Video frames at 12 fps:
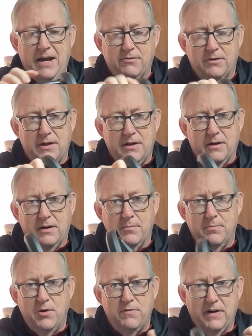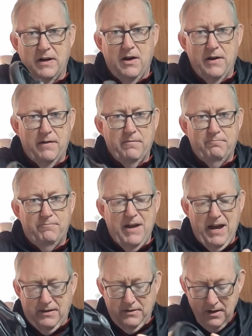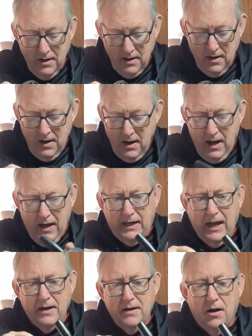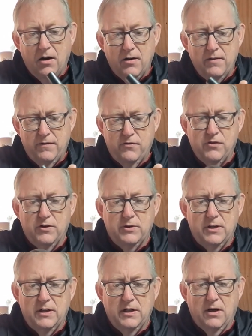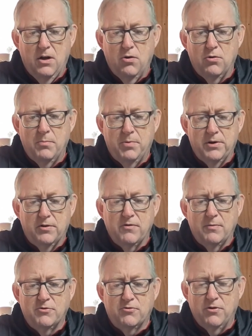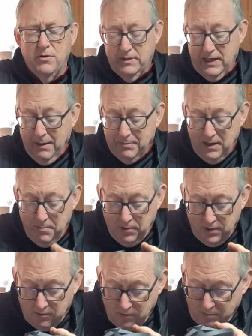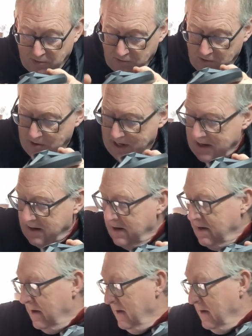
it out and I can move it like that. Again, I've drilled a little hole and put a grub screw, tapped it and put a grub screw in.